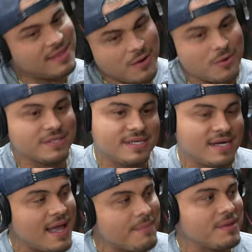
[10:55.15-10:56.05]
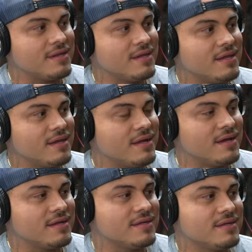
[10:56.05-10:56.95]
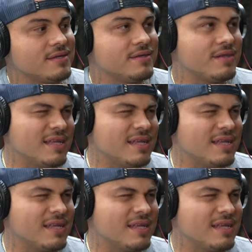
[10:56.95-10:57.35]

that whole incident happened yeah.